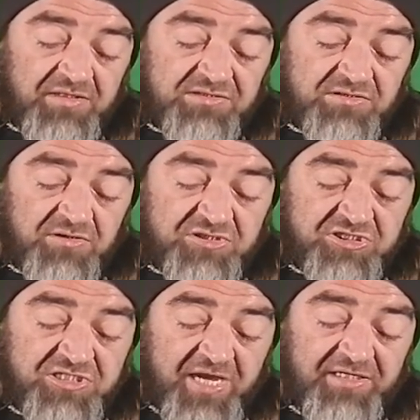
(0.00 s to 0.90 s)
it's not
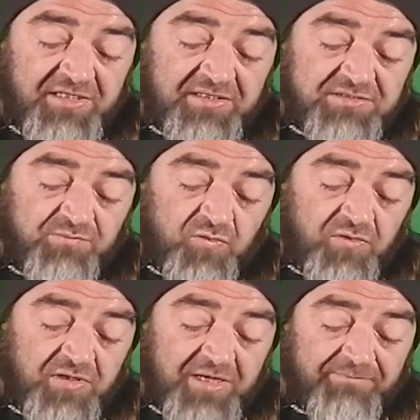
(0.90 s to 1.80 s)
shading, it's
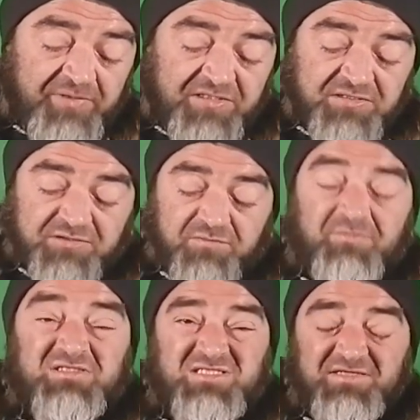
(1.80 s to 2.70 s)
more like pixels
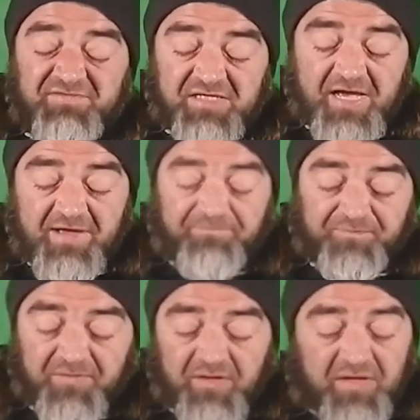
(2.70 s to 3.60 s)
from a TV game,
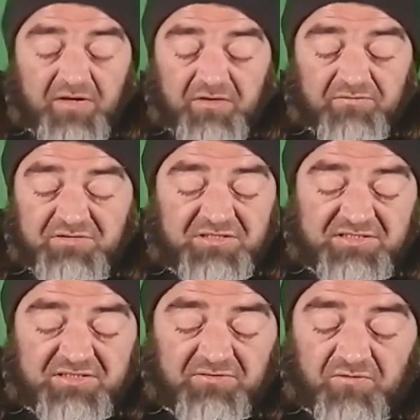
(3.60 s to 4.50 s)
which
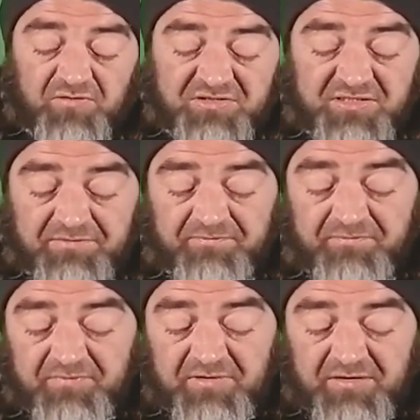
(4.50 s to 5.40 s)
is still
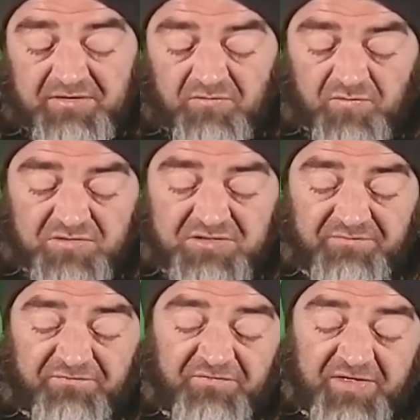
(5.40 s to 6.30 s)
awesome.
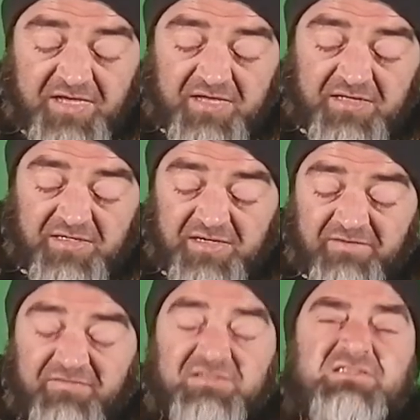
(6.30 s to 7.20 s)
Awesome figure,
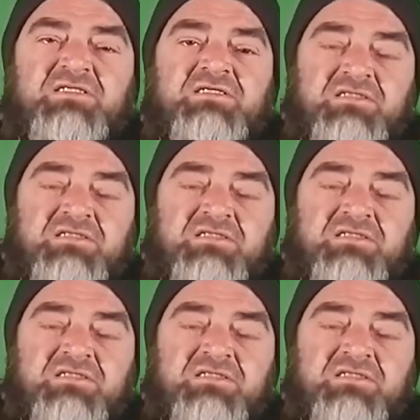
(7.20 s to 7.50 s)
love it.